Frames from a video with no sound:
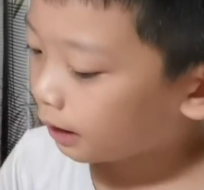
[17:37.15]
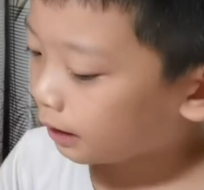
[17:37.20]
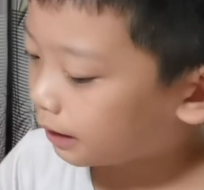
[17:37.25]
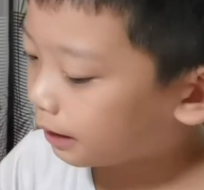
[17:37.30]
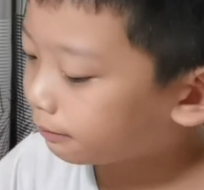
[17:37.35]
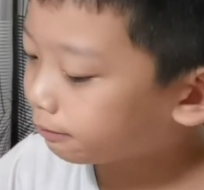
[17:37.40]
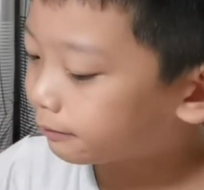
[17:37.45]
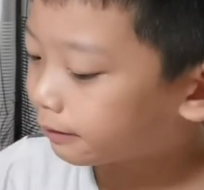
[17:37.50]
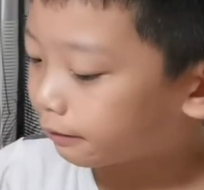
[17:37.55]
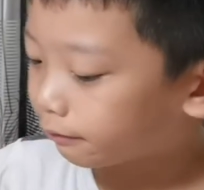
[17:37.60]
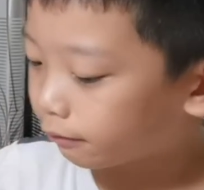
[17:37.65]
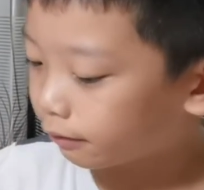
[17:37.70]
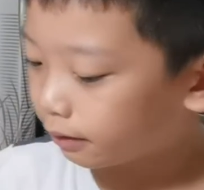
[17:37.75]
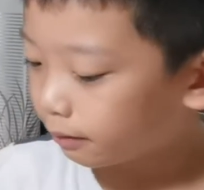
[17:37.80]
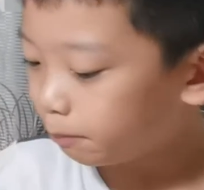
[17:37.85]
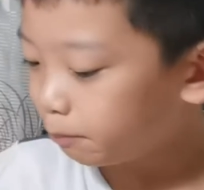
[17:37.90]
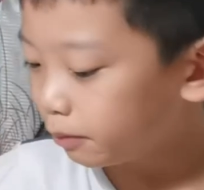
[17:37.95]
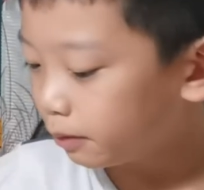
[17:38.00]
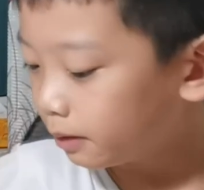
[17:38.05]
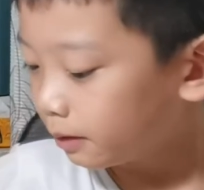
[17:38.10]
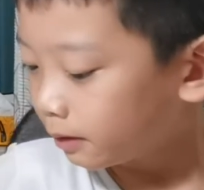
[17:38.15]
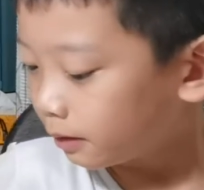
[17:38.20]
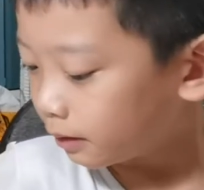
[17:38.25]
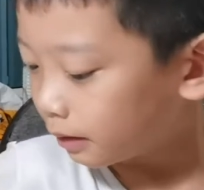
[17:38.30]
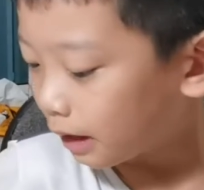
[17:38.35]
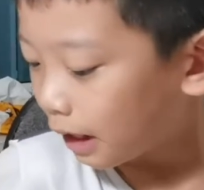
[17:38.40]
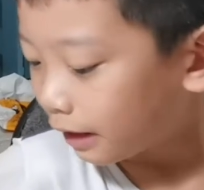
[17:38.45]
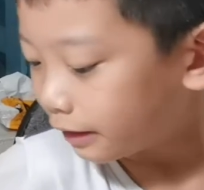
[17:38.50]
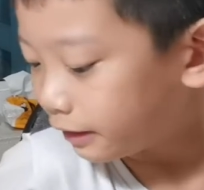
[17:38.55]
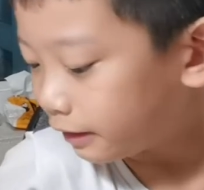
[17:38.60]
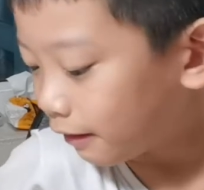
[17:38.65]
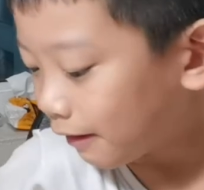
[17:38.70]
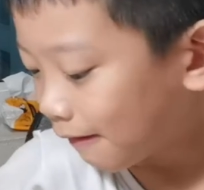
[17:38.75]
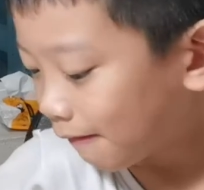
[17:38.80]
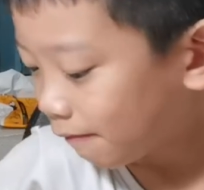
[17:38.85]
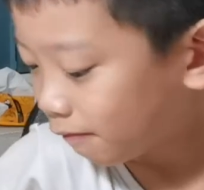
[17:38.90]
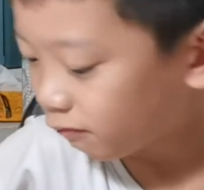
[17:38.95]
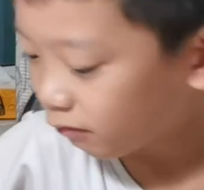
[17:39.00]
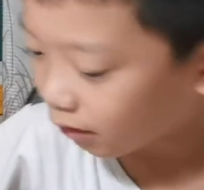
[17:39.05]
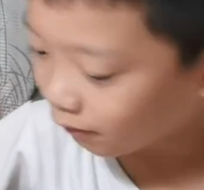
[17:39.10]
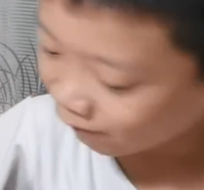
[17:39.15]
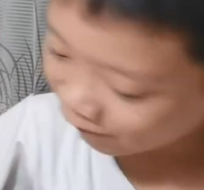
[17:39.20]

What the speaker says: Yep, said Rip. I still have a